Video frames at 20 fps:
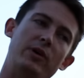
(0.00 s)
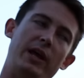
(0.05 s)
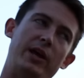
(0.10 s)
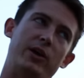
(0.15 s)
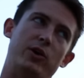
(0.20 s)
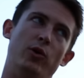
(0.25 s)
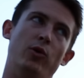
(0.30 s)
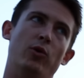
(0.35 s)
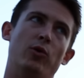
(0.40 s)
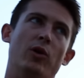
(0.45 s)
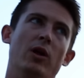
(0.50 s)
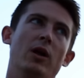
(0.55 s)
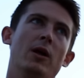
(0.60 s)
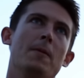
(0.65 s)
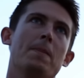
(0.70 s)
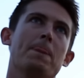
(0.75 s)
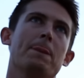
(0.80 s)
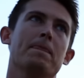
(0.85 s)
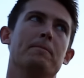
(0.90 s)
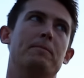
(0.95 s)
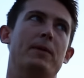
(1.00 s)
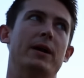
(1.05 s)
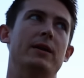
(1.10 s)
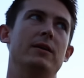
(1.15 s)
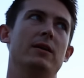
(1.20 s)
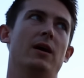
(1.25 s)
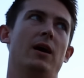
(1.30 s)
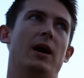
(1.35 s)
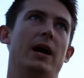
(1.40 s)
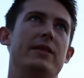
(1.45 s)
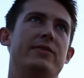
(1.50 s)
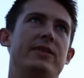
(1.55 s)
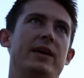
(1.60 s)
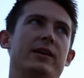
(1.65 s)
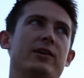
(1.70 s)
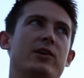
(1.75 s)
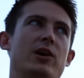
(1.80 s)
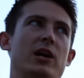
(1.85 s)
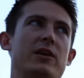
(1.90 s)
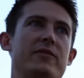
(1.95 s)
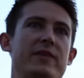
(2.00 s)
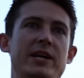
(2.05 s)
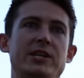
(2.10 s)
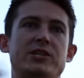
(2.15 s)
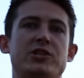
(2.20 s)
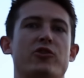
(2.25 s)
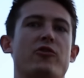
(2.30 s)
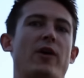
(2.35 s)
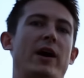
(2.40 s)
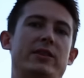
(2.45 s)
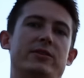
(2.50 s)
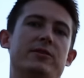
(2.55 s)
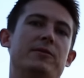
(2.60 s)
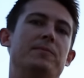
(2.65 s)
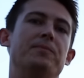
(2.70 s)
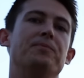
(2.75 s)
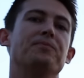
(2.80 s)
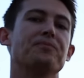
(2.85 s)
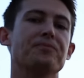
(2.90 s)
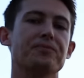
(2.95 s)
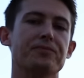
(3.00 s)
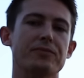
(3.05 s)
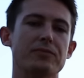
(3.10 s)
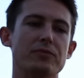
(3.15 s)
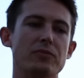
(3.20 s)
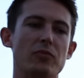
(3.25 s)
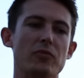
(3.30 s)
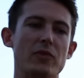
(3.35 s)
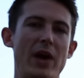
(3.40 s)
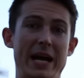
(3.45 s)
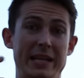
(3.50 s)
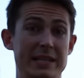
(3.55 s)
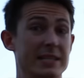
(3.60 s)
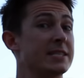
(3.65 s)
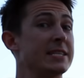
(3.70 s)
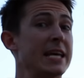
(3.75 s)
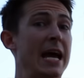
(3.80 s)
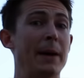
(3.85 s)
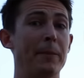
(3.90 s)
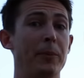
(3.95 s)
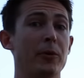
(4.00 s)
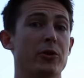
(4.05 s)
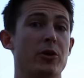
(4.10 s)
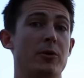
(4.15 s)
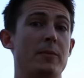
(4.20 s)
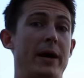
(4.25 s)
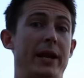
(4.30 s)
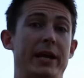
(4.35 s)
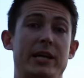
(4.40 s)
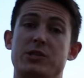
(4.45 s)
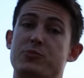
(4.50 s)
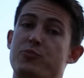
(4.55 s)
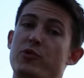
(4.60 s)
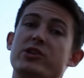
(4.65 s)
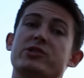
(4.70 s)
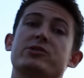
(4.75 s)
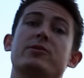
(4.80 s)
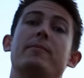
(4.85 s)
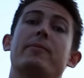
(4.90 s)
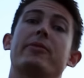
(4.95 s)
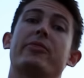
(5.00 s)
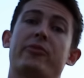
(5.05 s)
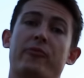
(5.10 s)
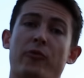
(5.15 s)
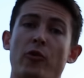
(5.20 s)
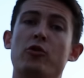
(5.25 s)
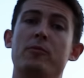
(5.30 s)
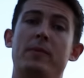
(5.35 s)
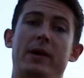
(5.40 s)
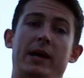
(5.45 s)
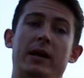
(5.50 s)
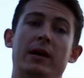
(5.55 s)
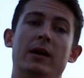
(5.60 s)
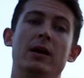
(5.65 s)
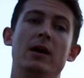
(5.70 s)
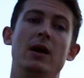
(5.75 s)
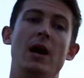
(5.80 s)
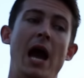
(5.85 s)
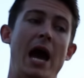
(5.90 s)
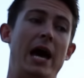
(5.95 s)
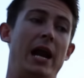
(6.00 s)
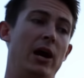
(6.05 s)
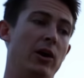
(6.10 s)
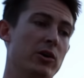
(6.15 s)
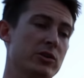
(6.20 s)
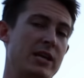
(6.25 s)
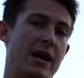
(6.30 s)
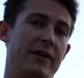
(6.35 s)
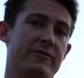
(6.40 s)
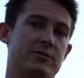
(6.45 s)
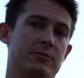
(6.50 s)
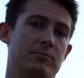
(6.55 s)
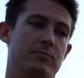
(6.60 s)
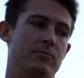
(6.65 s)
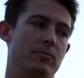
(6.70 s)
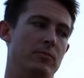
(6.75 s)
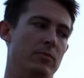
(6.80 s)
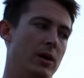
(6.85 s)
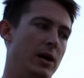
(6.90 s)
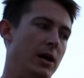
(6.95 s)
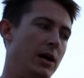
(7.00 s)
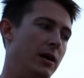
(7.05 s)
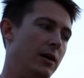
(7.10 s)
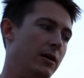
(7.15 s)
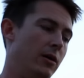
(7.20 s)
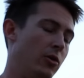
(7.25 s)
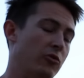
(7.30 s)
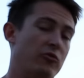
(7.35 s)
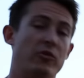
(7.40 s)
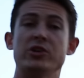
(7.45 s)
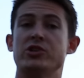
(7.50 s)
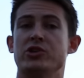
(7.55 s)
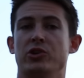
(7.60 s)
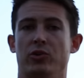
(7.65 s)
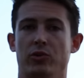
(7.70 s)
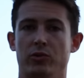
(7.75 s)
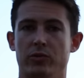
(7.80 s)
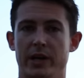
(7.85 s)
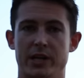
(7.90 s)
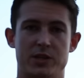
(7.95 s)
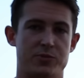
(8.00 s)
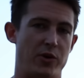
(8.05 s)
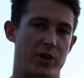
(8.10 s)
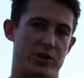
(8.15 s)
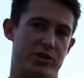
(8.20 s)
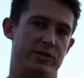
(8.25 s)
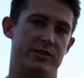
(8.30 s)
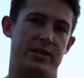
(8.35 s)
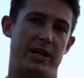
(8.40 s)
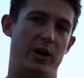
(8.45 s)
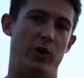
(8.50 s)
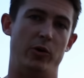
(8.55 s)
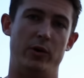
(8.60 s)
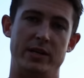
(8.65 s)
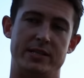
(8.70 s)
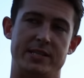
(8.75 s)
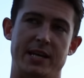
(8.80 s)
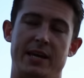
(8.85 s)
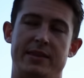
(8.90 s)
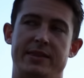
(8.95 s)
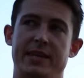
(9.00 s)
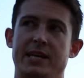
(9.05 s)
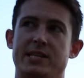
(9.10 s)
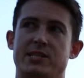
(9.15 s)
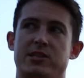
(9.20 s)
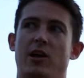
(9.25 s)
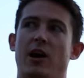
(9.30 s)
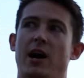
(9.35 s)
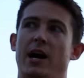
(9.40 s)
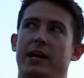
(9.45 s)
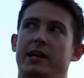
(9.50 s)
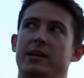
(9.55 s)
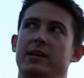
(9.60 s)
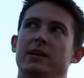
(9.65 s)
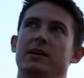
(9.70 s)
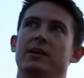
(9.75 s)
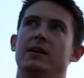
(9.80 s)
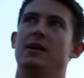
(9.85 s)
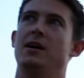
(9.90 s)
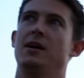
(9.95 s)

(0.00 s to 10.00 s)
really cool. But I then kind of integrate them and sample them and express them through me. And I also have some original expressions that I always say, things like